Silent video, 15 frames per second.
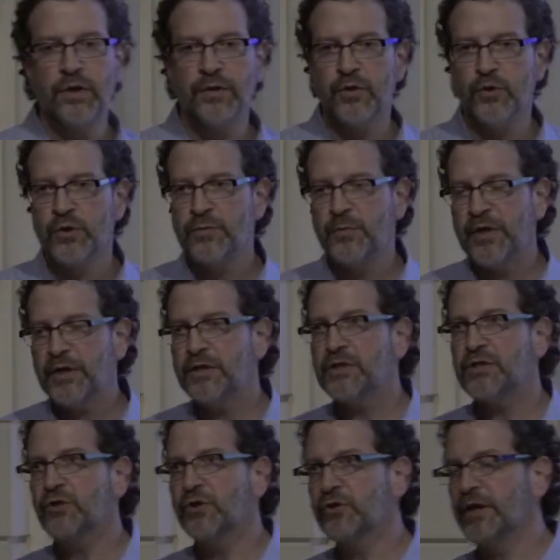There was a big
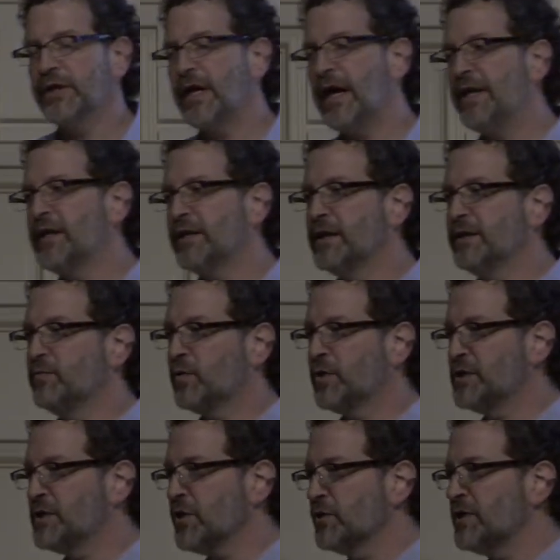concern early on that the
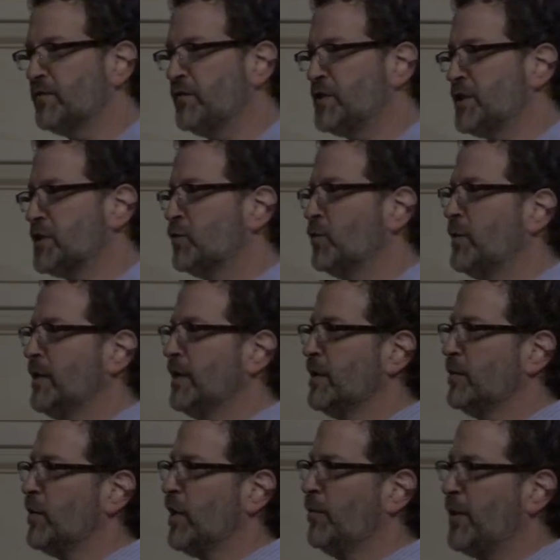consulting physician would
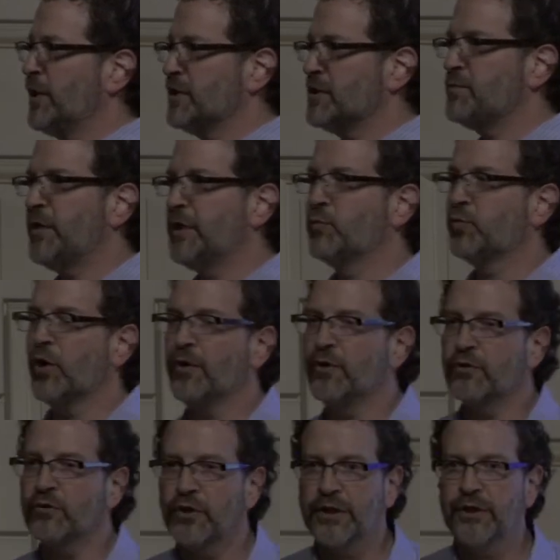appear as big
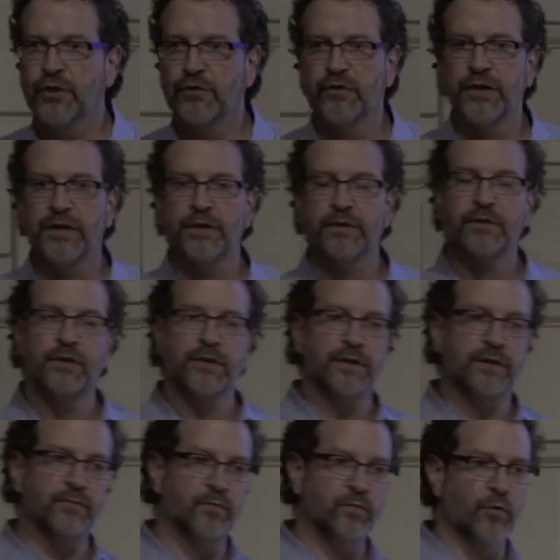brother, looking over the
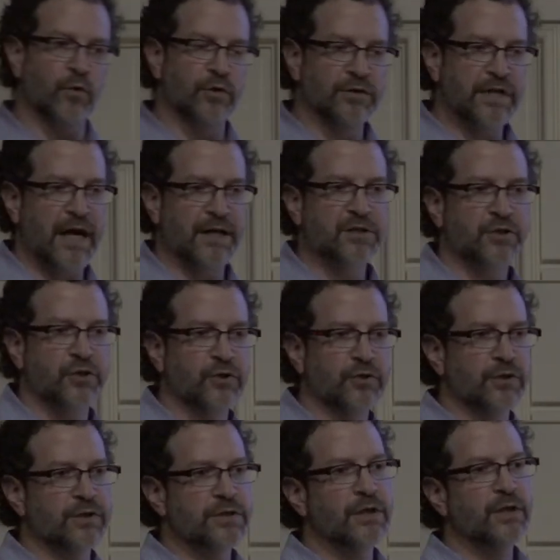rural doc's
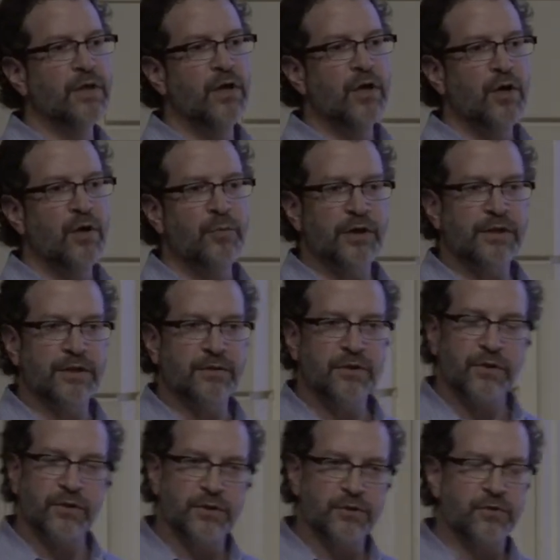shoulders. But
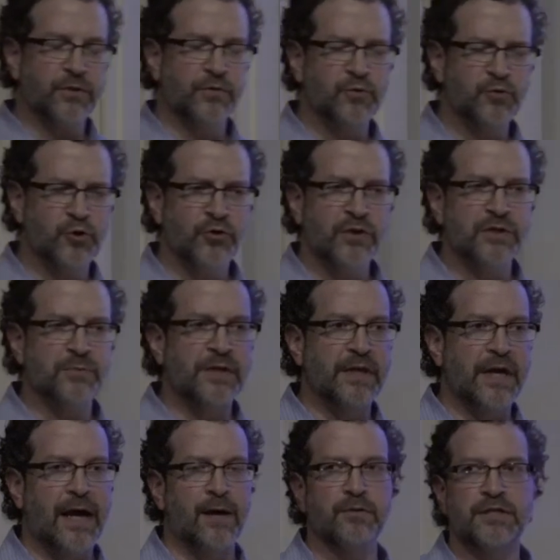the truth has been
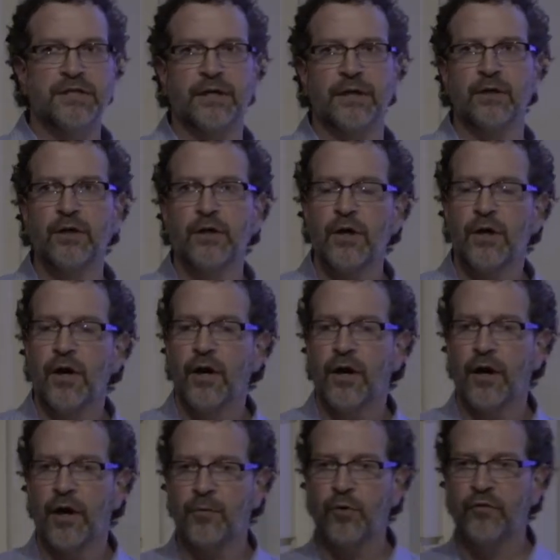the opposite.
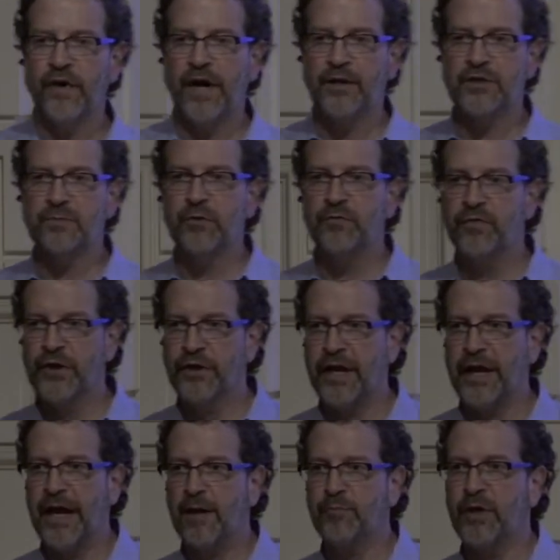Our providers have been very
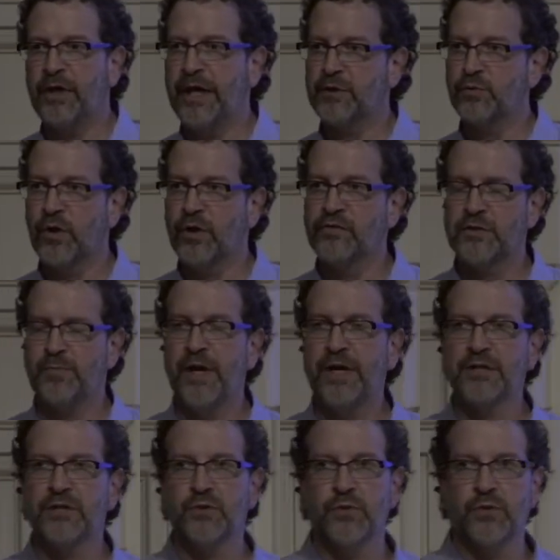happy, as well as the
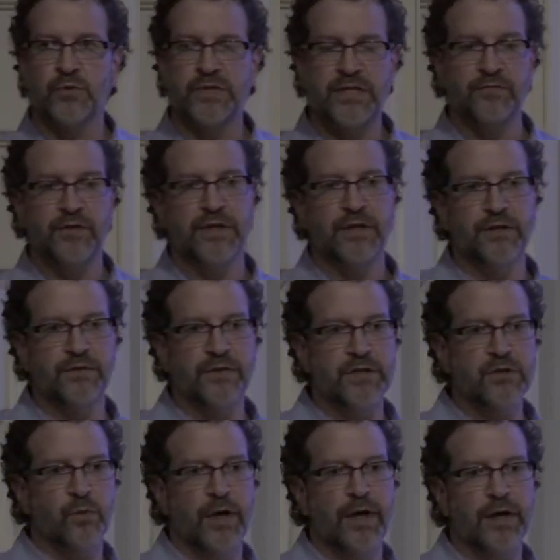patients, with receiving care in
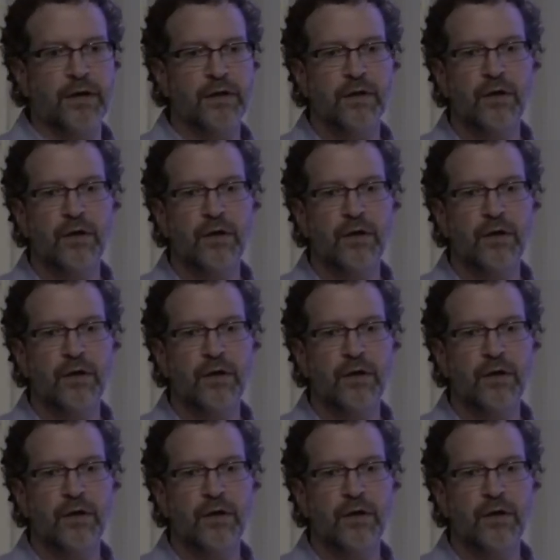this way.